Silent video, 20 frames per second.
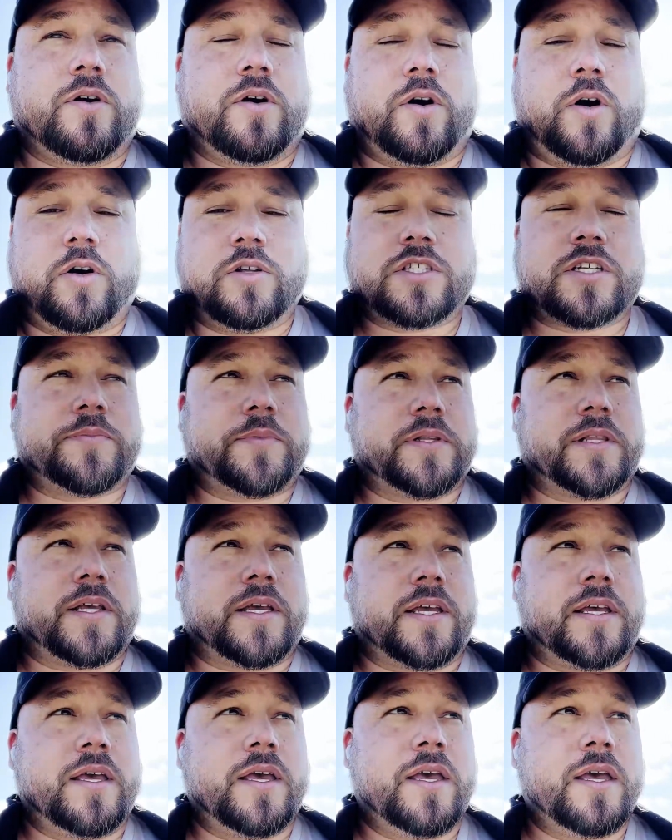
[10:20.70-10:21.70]

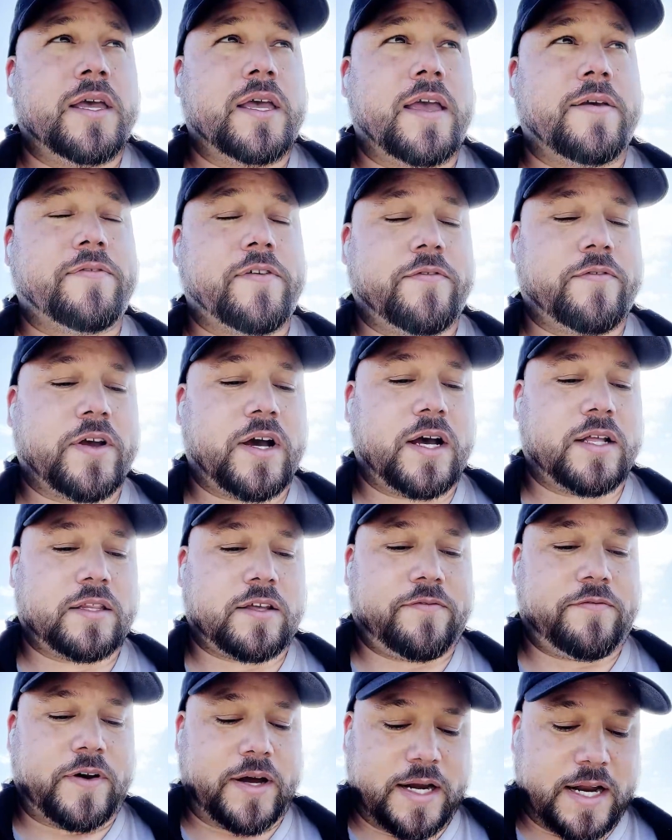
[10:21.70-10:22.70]
ultimately, if you've got
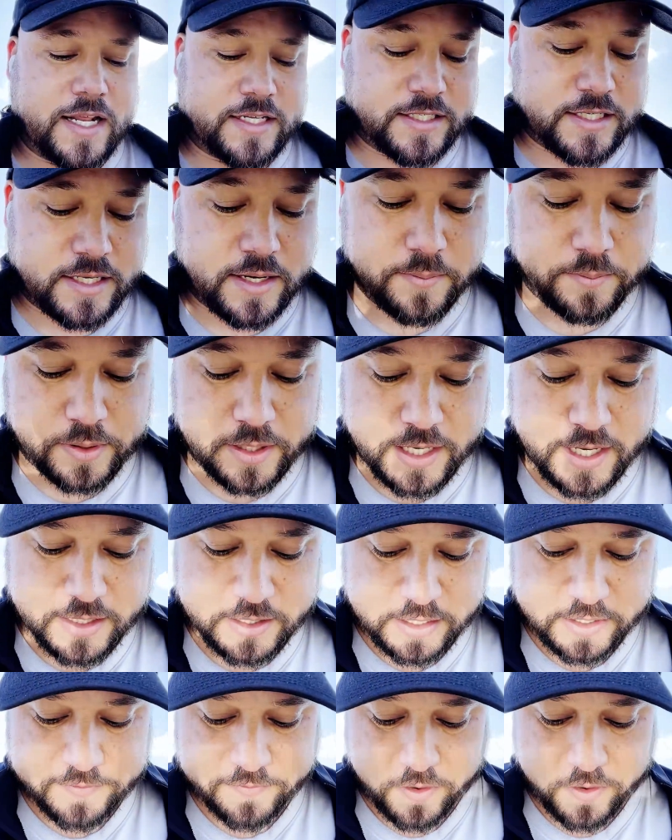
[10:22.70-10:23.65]
the financing in place as